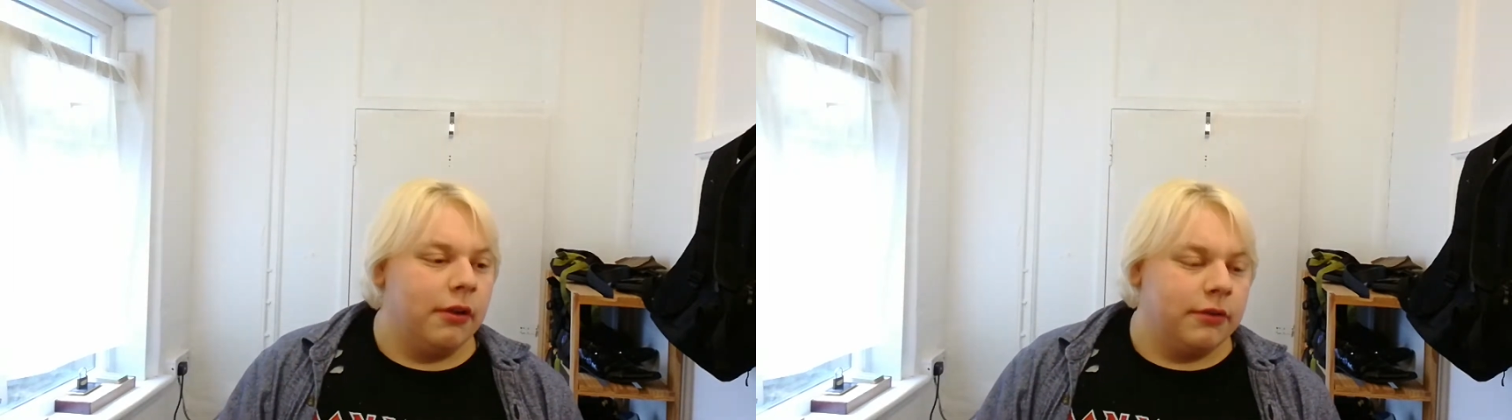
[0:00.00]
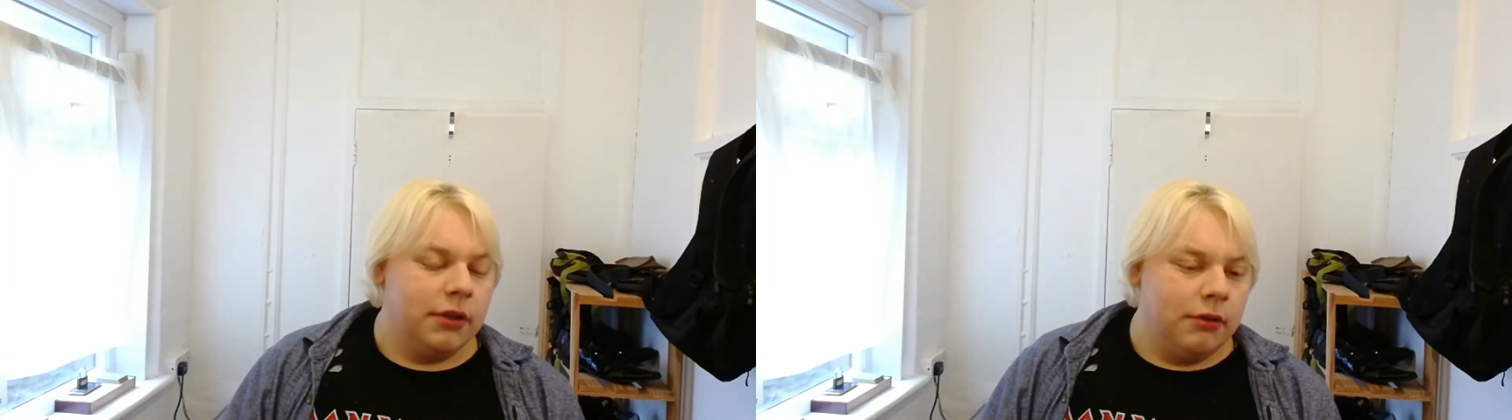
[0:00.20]
I
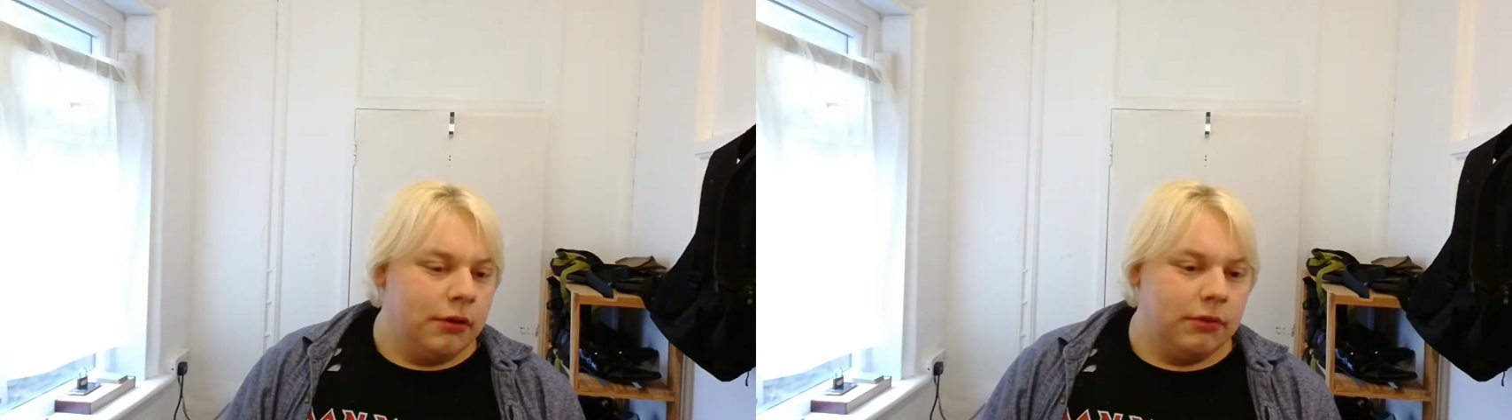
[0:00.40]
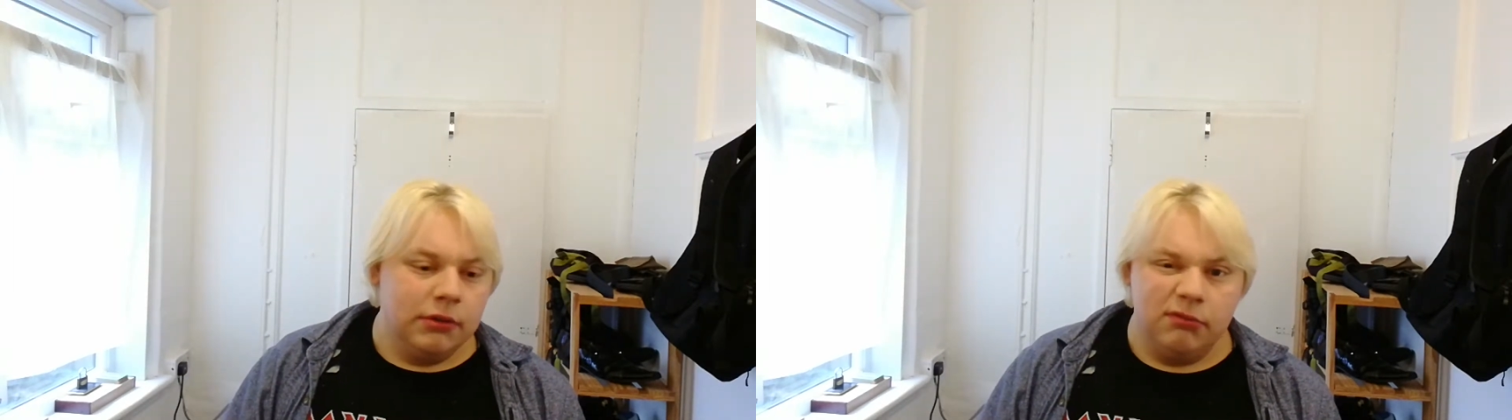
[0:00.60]
was like,
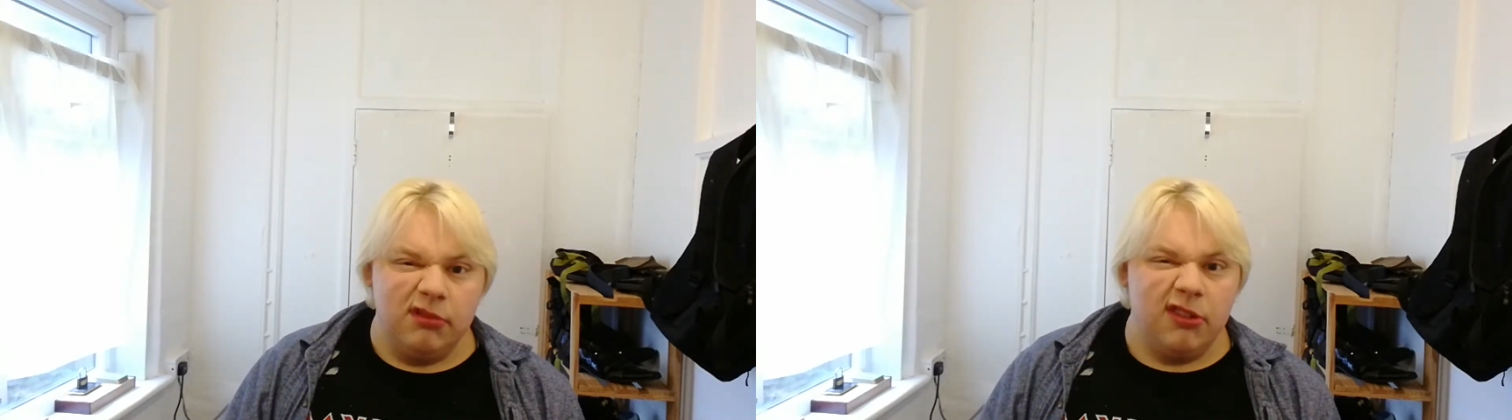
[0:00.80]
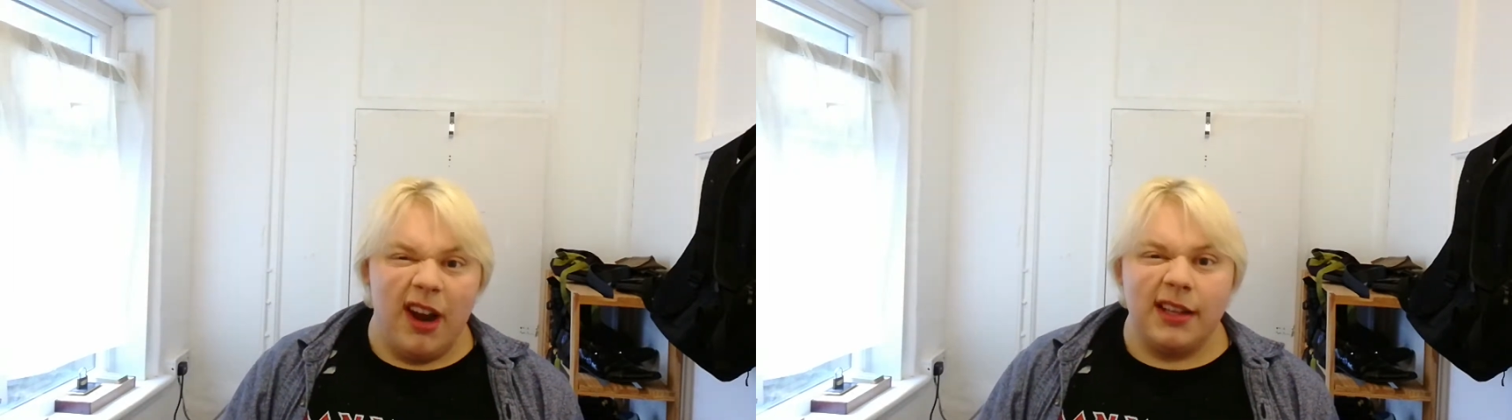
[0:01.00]
well,
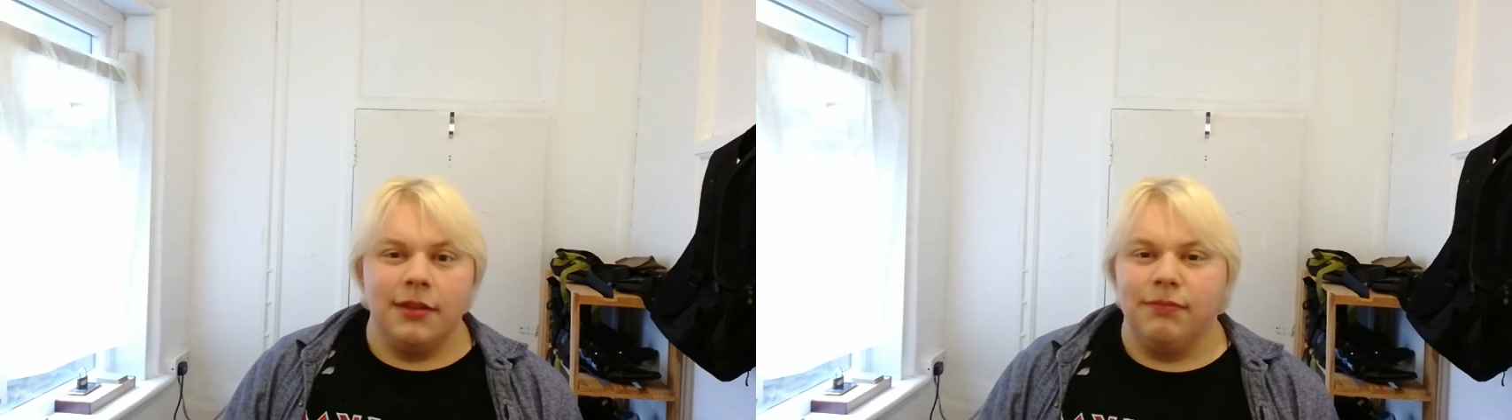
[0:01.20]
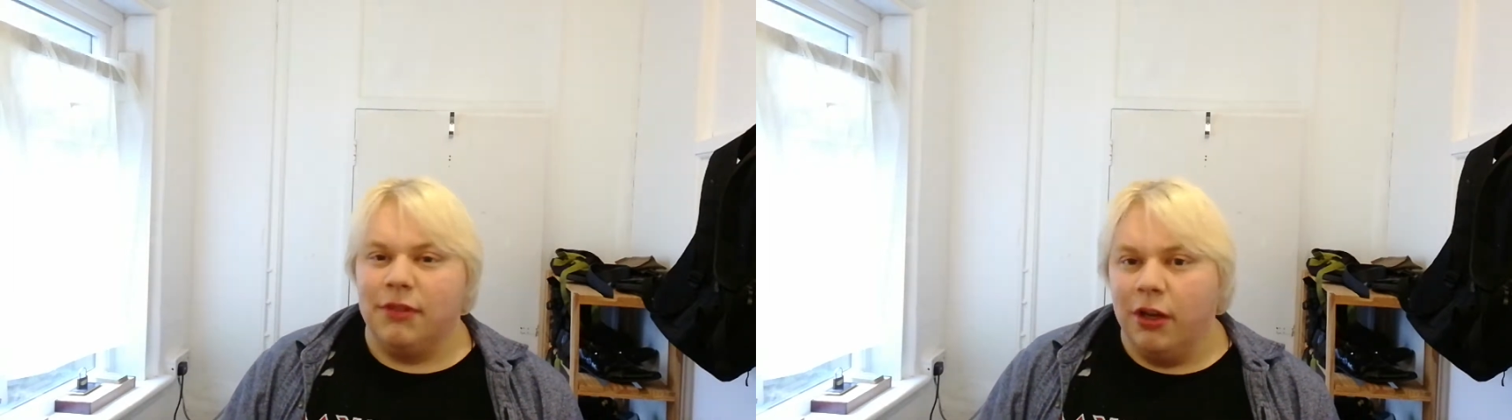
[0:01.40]

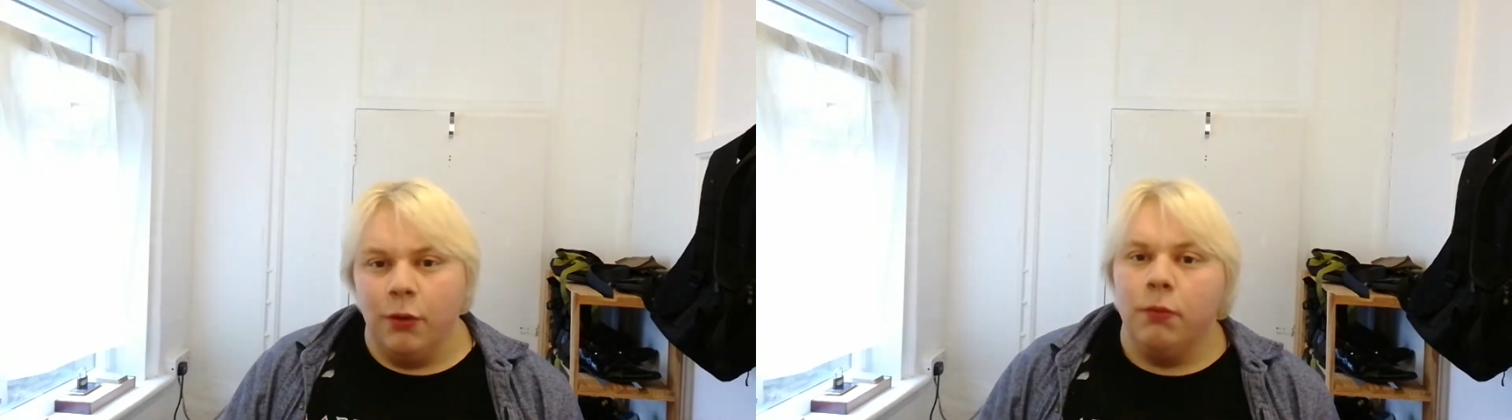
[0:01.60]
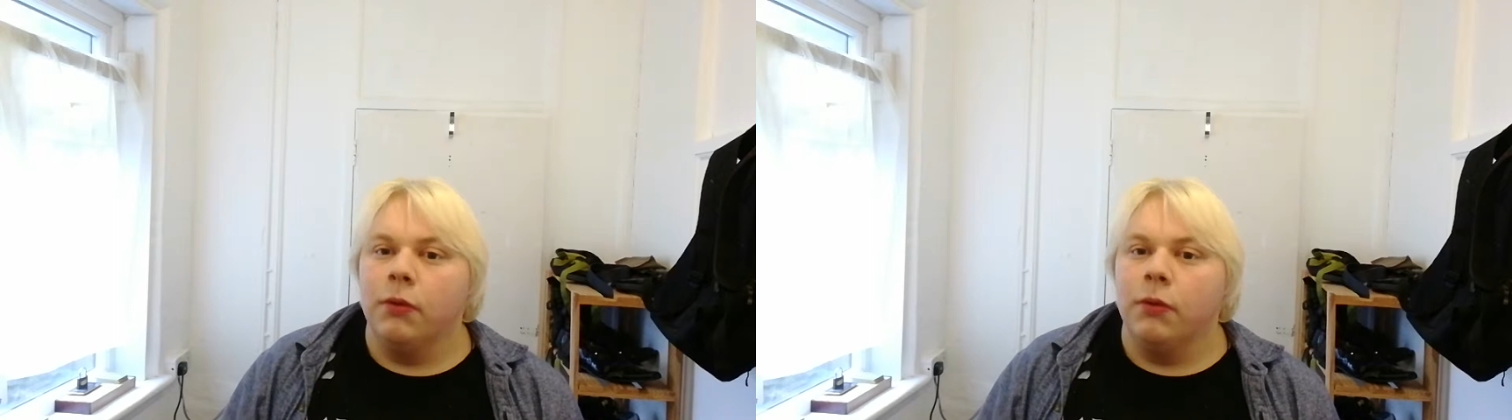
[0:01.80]
dragon? No.